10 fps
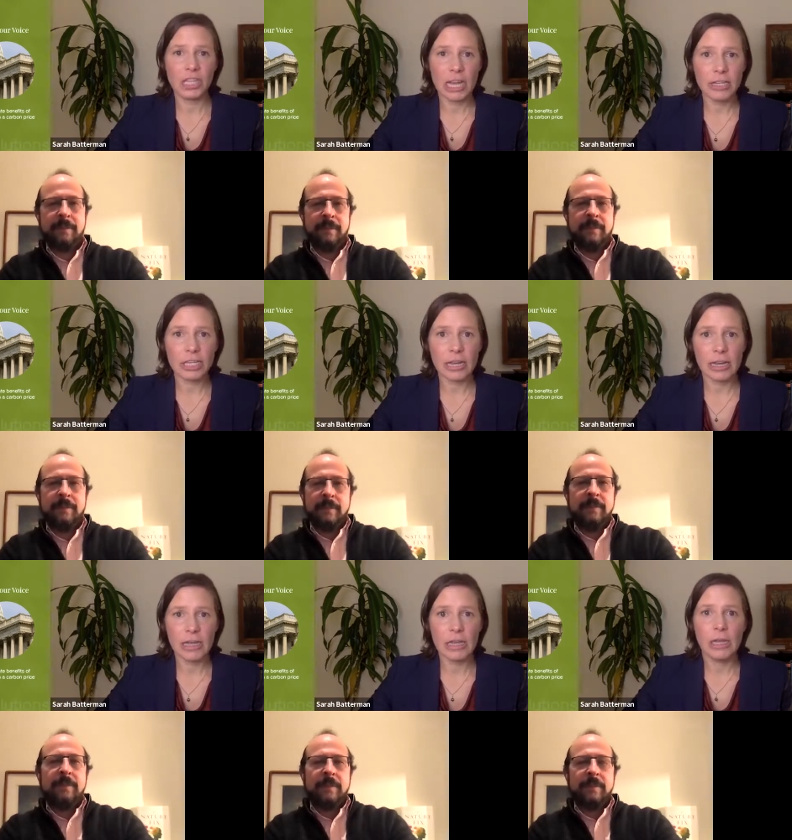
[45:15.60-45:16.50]

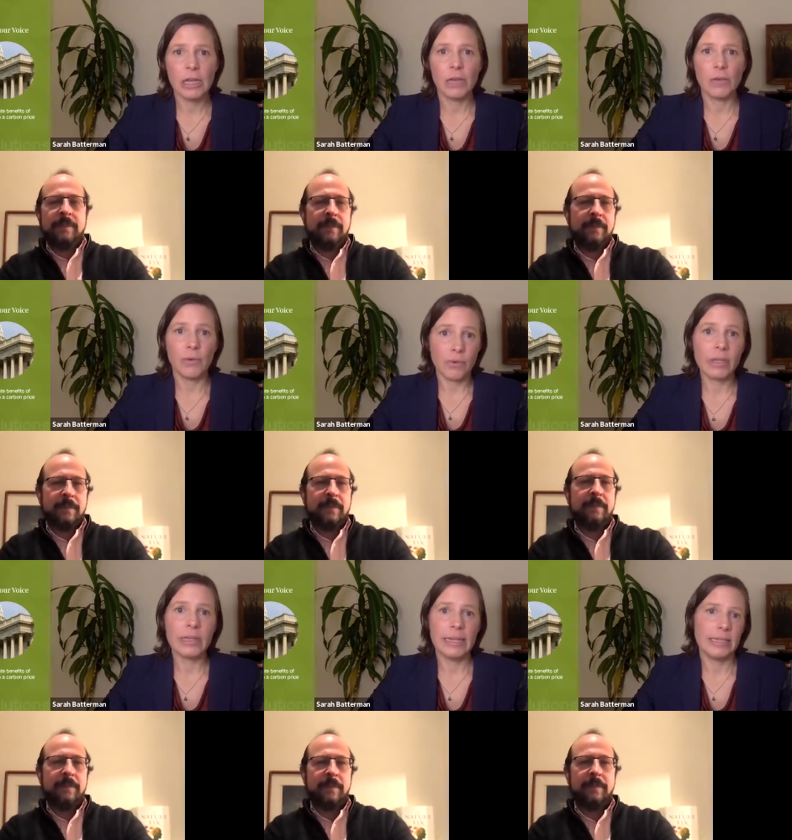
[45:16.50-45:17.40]
Speaker 1: changing, we
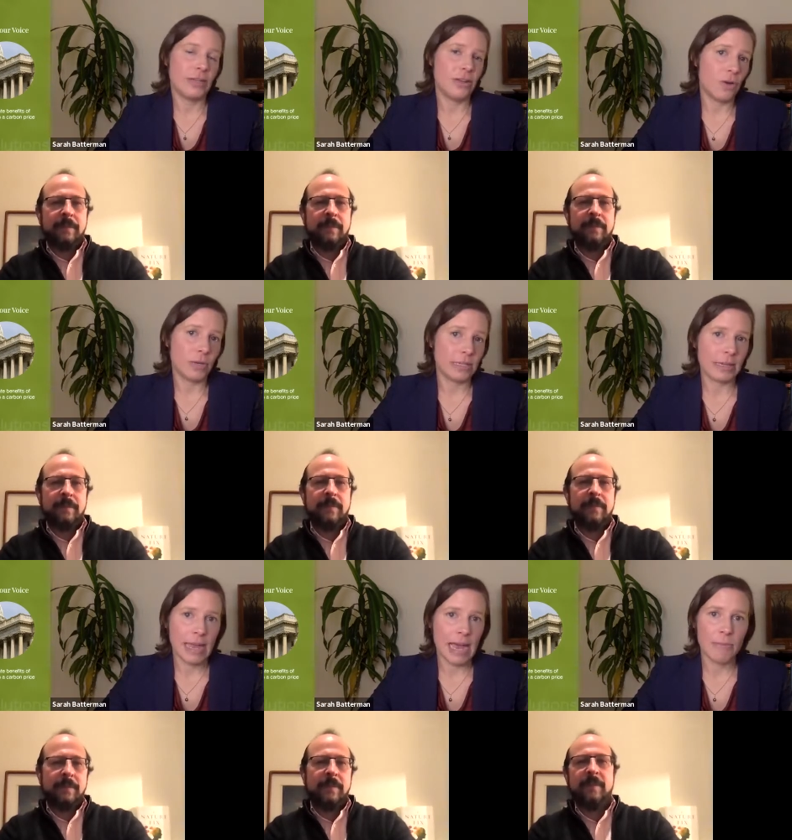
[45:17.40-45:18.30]
really need to know what's
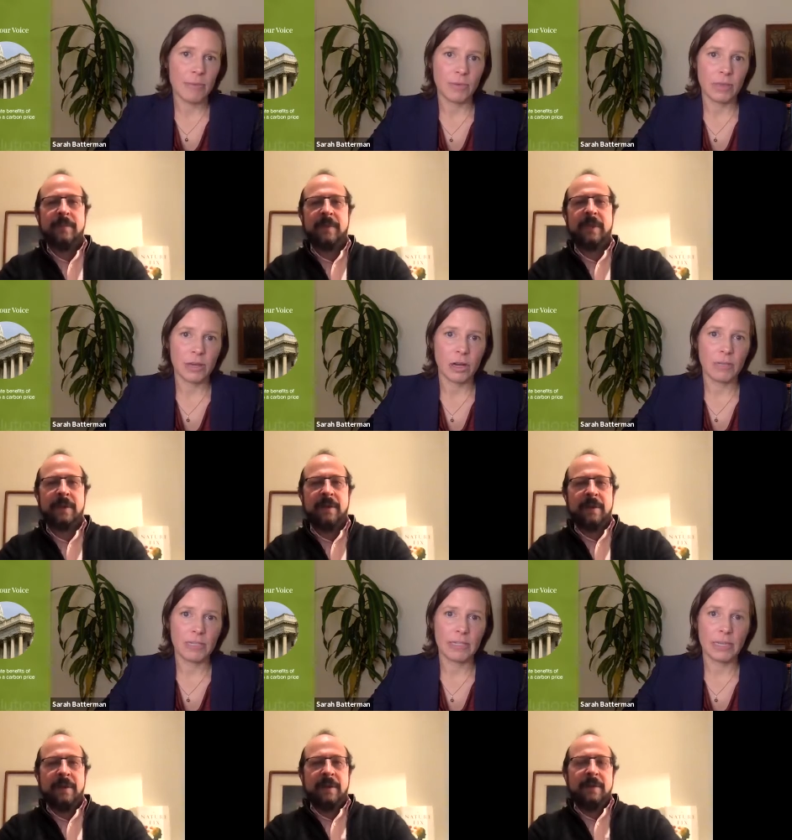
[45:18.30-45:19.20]
going to happen with the
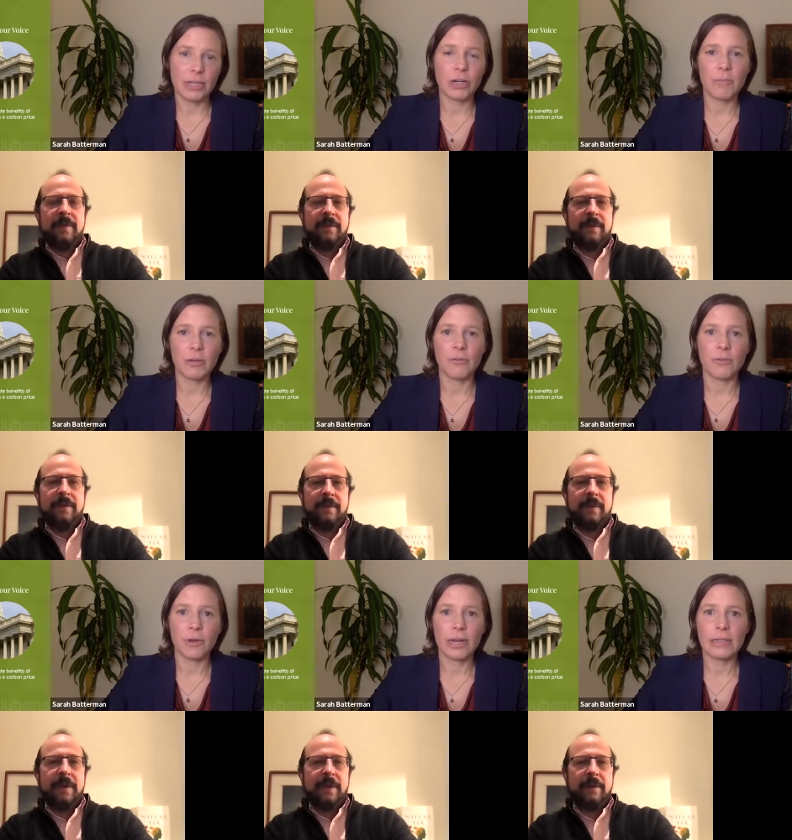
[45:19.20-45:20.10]
carbon sink in tropical
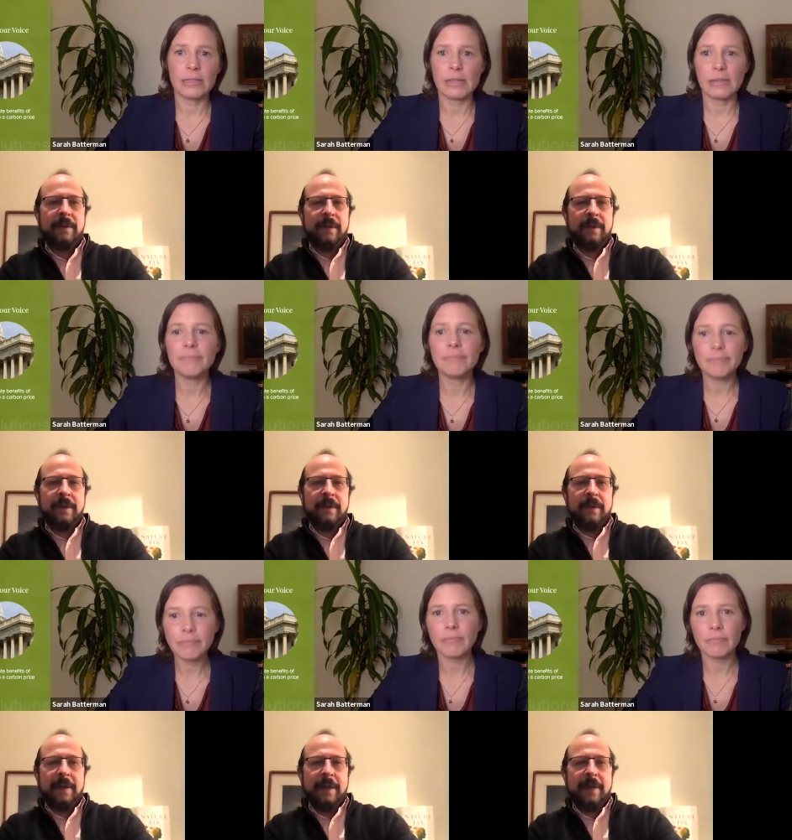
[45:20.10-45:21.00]
forests.
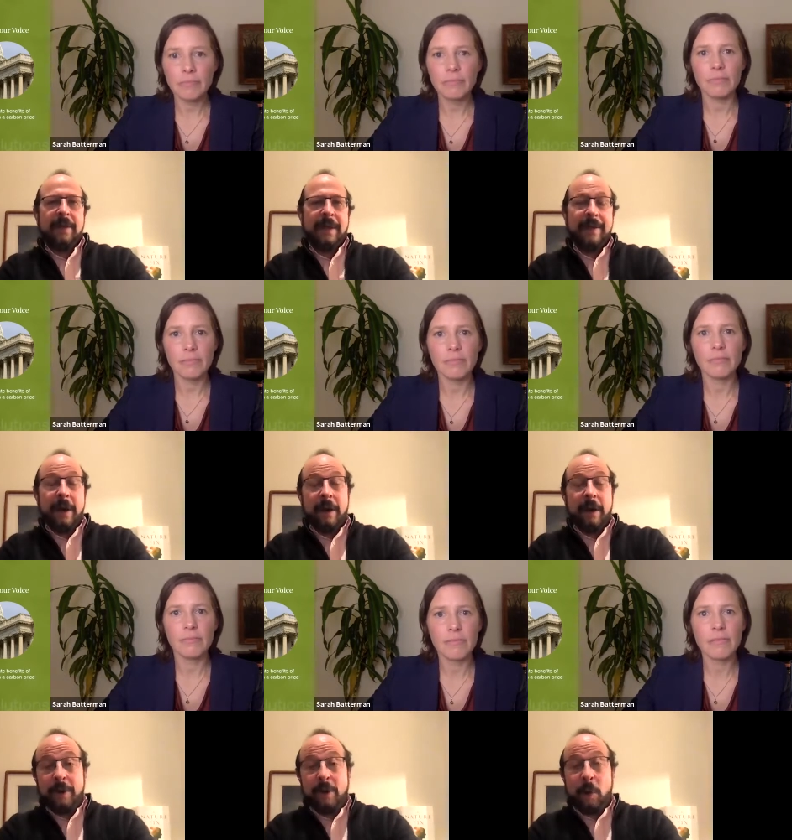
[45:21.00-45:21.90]
Speaker 2: And
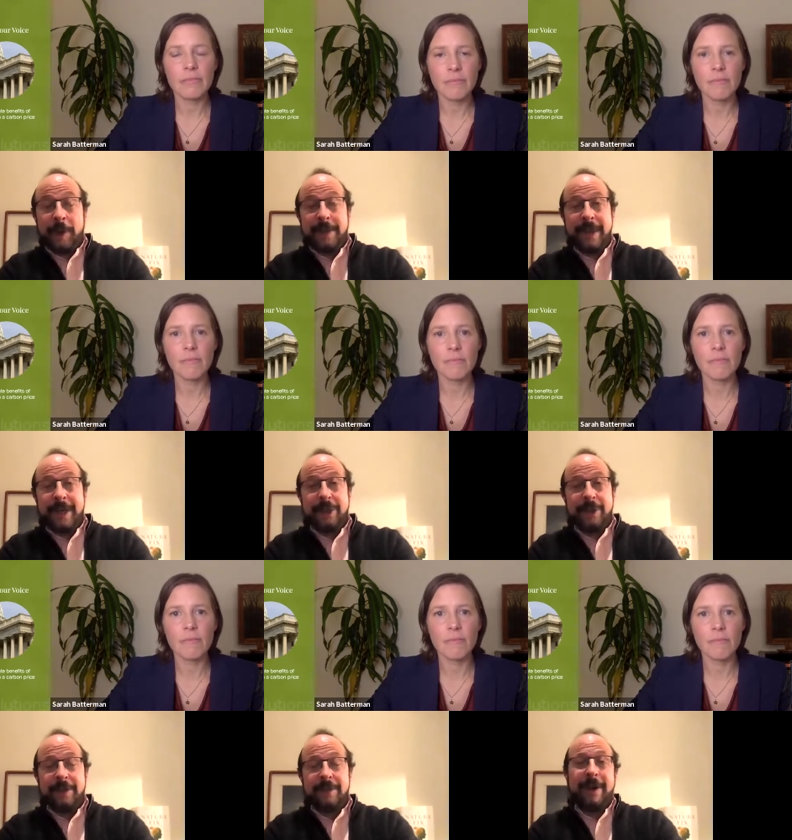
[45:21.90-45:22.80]
there, there are
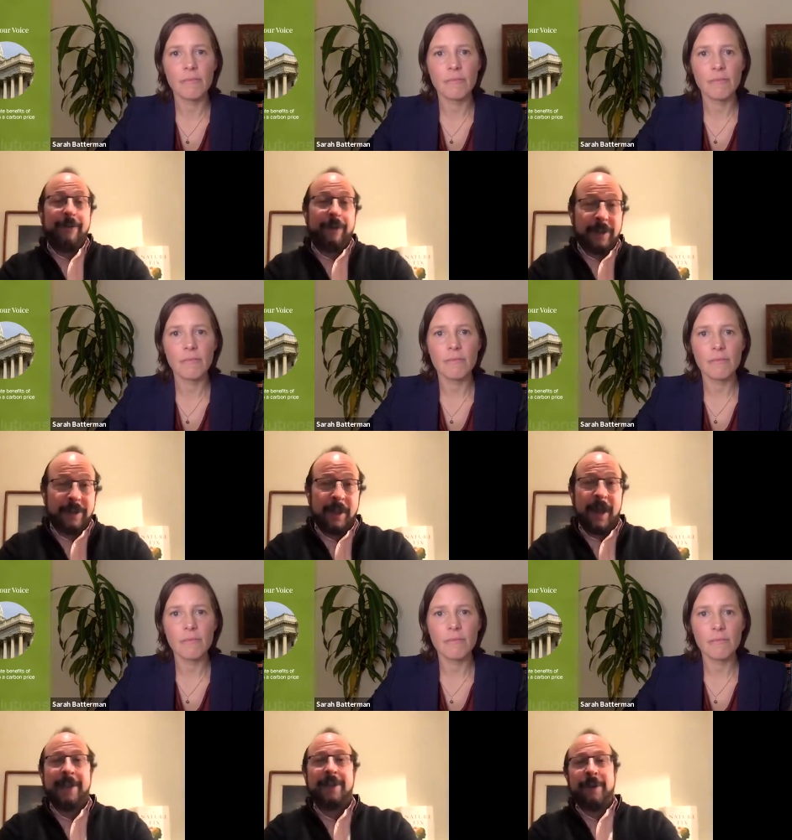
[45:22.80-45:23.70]
organizations,
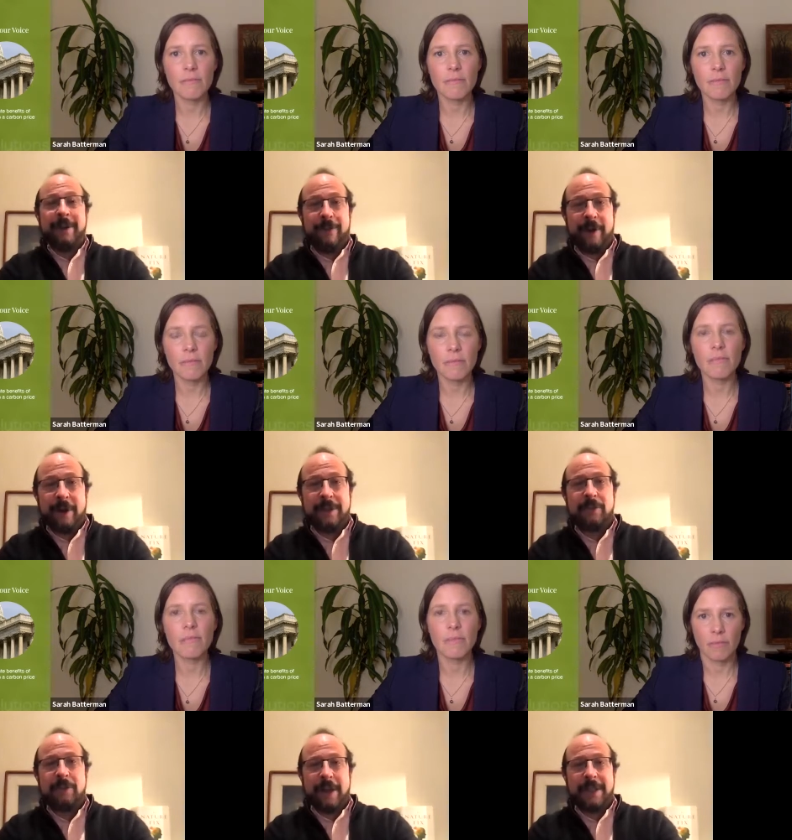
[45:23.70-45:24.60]
Rainforest Alliance,
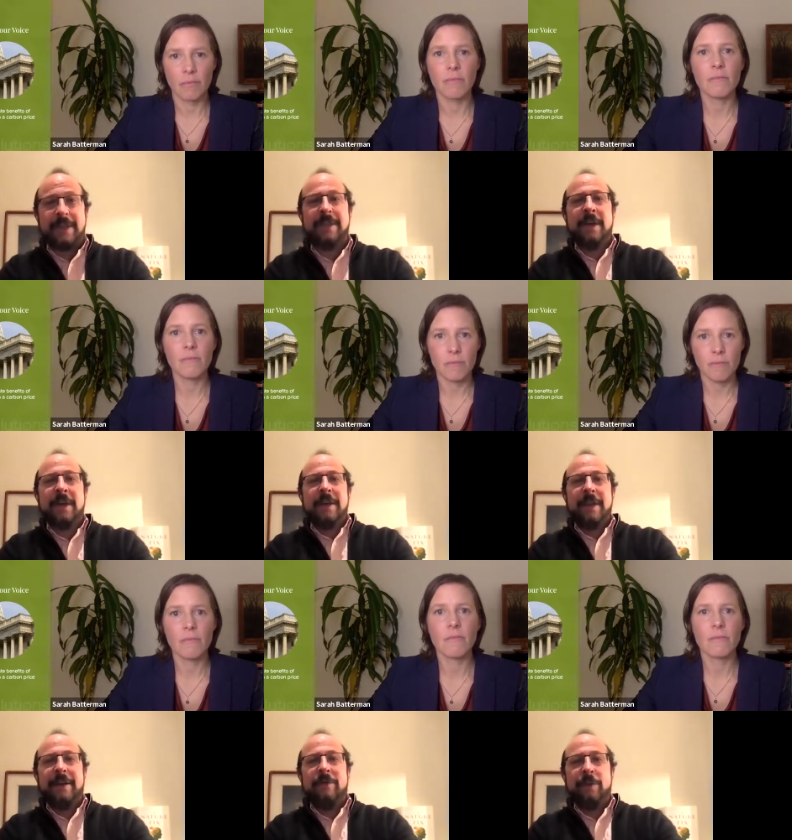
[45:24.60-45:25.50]
Rainforest Trust,
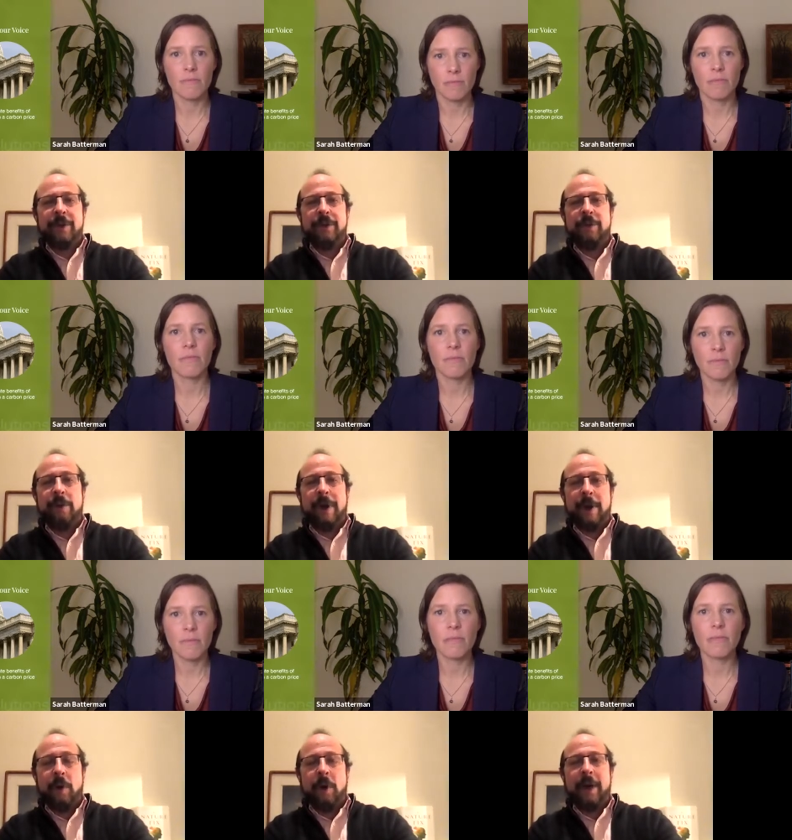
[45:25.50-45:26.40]
that really do
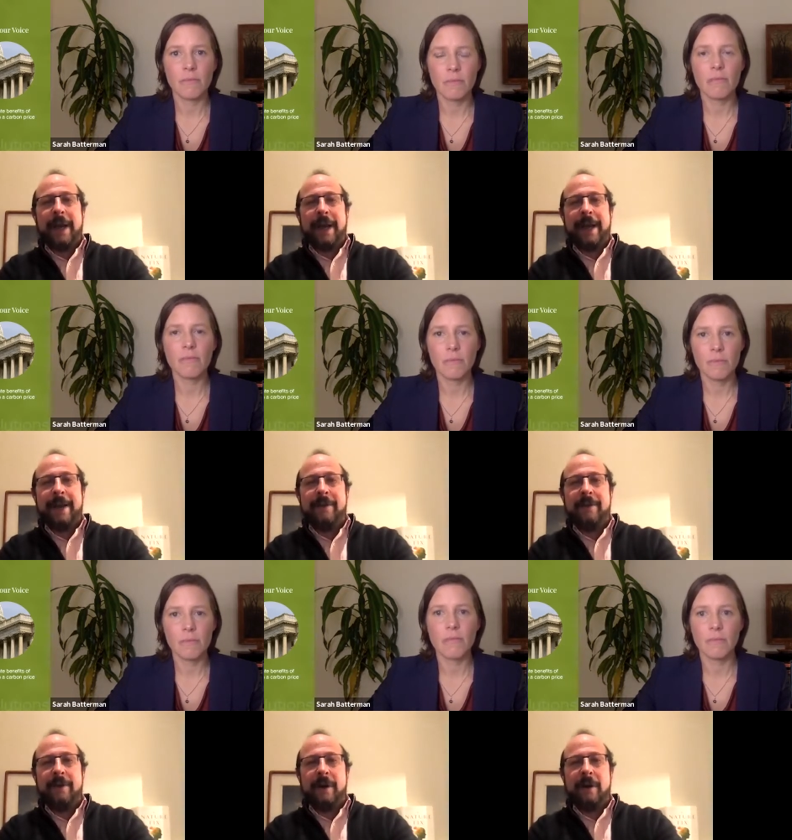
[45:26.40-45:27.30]
great work and